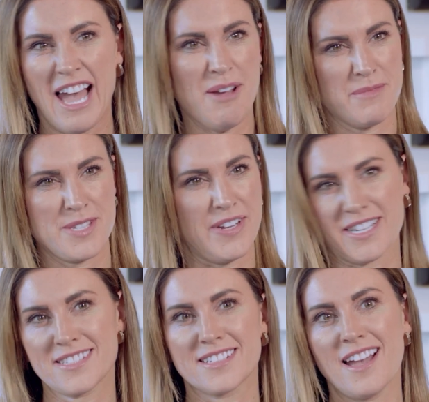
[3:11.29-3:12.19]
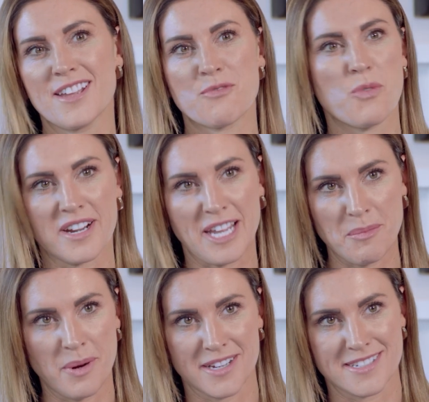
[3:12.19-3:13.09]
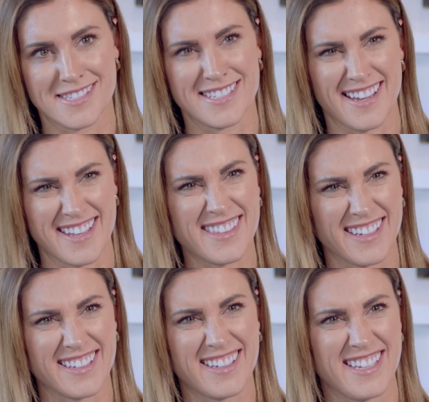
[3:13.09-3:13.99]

atmosphere, it isn't the kind of working practice that I think